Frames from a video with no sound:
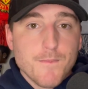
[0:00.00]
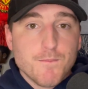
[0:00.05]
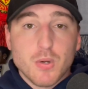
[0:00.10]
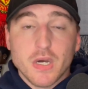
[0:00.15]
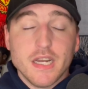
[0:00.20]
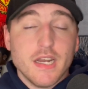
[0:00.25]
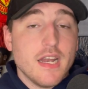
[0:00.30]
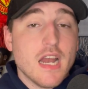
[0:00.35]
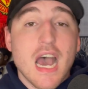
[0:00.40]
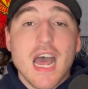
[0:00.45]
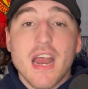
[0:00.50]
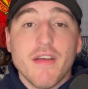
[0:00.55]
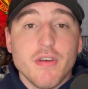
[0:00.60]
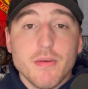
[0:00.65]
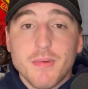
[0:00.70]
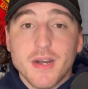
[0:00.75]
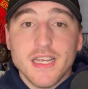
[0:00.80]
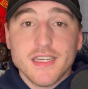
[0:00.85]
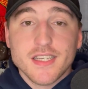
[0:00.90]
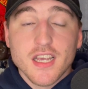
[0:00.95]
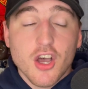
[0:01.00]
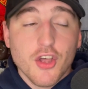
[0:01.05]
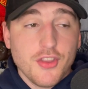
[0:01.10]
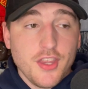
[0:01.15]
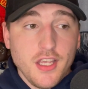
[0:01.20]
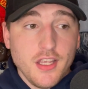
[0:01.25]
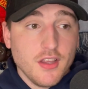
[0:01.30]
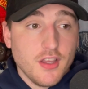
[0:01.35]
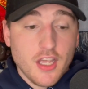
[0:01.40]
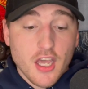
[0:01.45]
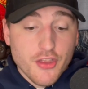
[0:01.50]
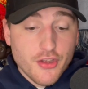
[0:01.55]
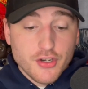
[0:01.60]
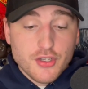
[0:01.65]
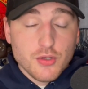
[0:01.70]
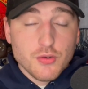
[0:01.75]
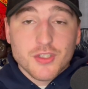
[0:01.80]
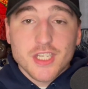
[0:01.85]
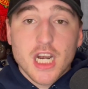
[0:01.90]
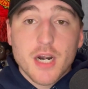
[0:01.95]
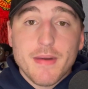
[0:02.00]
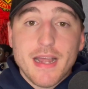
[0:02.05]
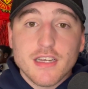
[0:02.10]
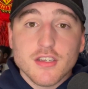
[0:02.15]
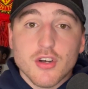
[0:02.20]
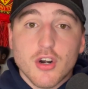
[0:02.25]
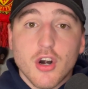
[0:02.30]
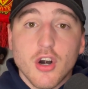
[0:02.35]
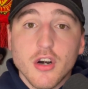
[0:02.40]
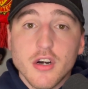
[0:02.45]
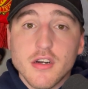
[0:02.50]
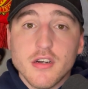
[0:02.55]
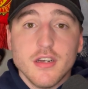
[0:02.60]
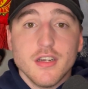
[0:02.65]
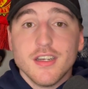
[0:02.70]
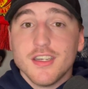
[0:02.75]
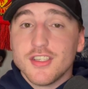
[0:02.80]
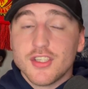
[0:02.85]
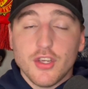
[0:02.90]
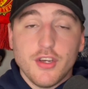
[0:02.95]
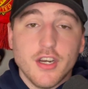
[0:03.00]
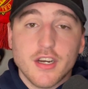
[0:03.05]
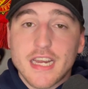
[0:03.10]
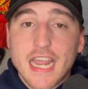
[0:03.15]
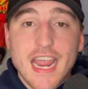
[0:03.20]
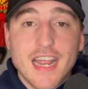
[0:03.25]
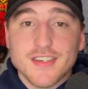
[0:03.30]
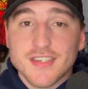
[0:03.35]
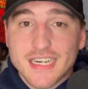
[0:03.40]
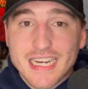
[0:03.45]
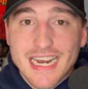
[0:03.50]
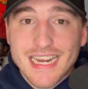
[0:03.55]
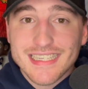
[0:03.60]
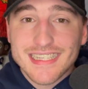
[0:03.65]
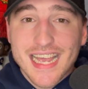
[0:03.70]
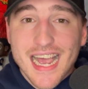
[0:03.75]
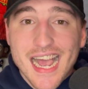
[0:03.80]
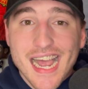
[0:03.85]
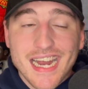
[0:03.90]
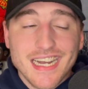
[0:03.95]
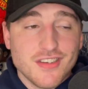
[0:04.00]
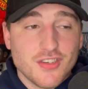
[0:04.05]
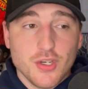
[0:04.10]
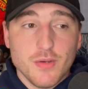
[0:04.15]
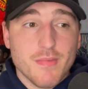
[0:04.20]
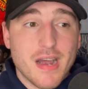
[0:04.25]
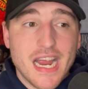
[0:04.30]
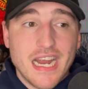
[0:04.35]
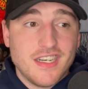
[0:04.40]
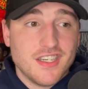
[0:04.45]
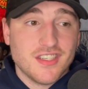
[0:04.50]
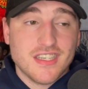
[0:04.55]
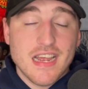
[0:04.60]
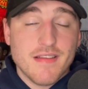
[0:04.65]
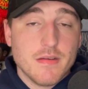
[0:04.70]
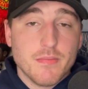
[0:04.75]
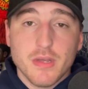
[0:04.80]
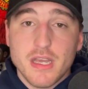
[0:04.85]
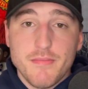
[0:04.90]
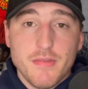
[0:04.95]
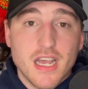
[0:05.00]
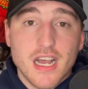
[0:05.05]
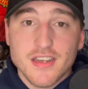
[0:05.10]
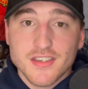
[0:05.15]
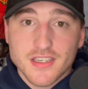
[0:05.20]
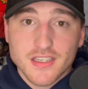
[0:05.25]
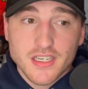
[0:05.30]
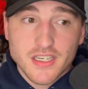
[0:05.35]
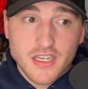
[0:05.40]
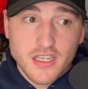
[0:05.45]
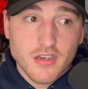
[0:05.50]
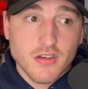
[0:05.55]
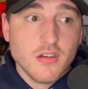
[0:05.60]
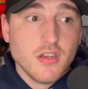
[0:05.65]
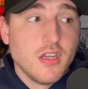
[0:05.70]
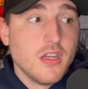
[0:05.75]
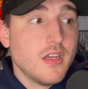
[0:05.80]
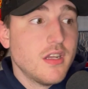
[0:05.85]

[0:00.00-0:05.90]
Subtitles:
But not everybody's healthy. The other two center backs are hurt, so your cans are kind of tied, so you might just have to play Miazga and Neal.